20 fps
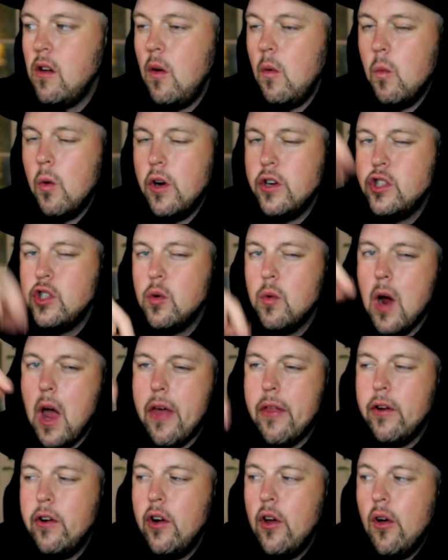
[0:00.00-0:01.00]
Would you
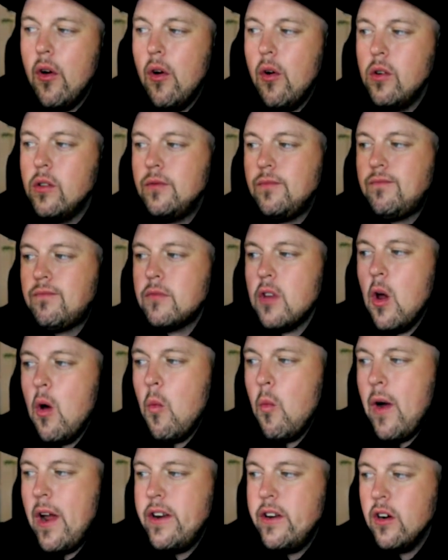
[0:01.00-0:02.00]
rather know
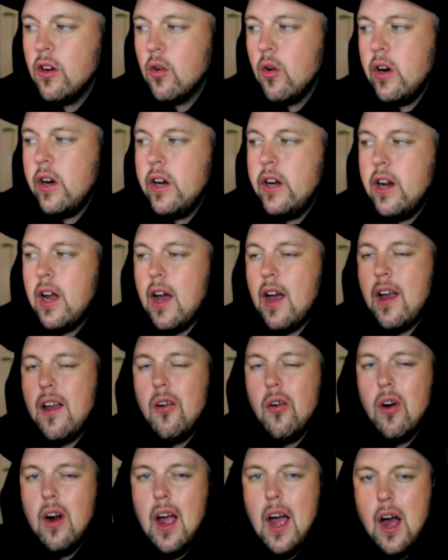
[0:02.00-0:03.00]
when you're going to die
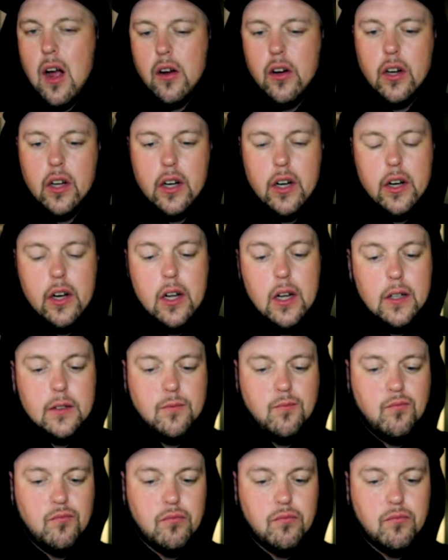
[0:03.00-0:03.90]
or how you're going to die?